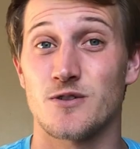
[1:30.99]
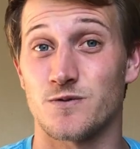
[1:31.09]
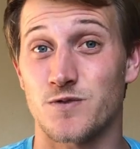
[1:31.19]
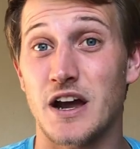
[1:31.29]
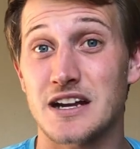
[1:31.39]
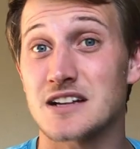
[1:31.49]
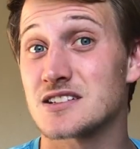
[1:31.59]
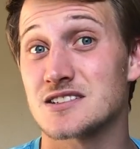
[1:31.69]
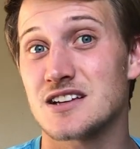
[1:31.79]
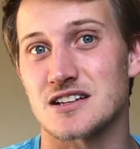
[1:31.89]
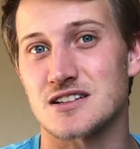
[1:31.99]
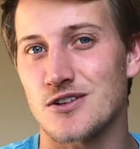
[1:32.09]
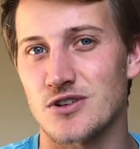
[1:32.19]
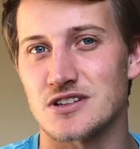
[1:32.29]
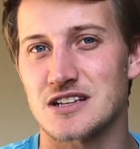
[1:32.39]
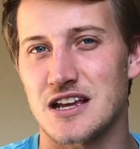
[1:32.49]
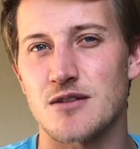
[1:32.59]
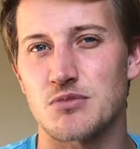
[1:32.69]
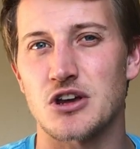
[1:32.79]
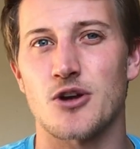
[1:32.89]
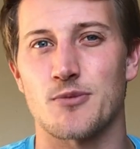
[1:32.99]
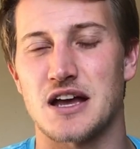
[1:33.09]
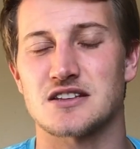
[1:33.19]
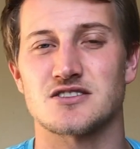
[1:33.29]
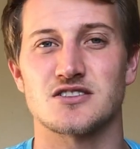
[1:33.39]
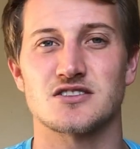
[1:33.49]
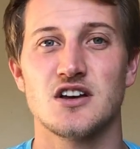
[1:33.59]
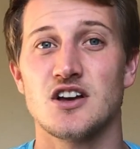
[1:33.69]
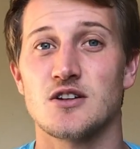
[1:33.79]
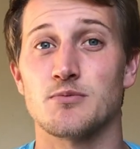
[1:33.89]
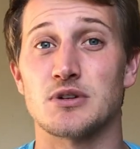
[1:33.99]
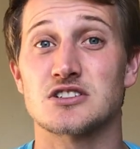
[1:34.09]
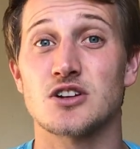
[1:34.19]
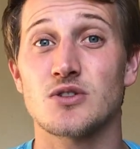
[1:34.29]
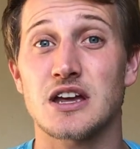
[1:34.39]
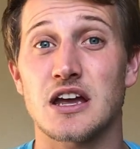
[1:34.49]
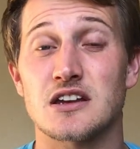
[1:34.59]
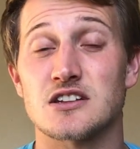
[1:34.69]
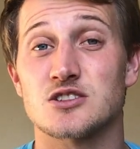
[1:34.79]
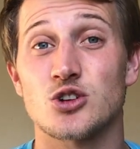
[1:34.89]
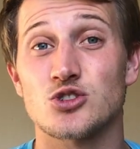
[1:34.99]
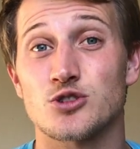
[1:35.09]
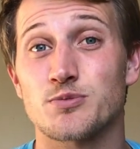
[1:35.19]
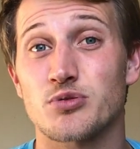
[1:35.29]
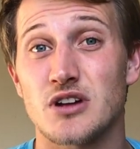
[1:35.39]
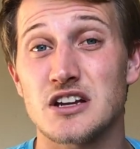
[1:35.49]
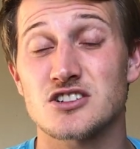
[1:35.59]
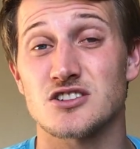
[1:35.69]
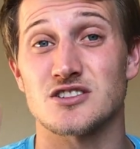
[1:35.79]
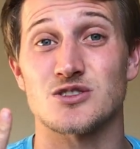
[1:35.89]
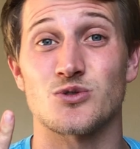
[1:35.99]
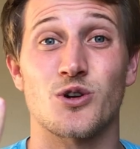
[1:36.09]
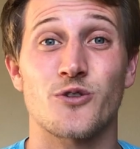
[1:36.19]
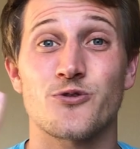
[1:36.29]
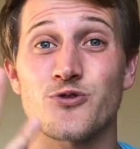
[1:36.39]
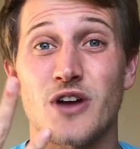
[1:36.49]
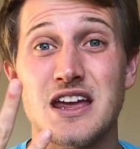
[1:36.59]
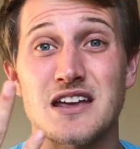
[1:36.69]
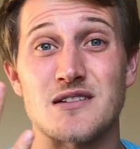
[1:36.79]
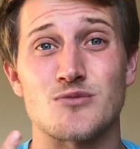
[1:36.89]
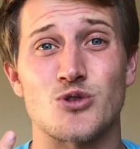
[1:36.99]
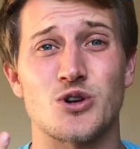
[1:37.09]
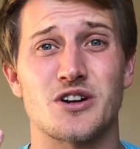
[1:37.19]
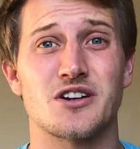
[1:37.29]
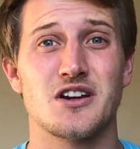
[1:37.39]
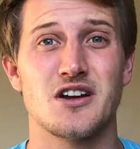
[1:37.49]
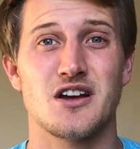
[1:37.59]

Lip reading: Finances, yes, of course, can be our masters. But so can social pressures or fame or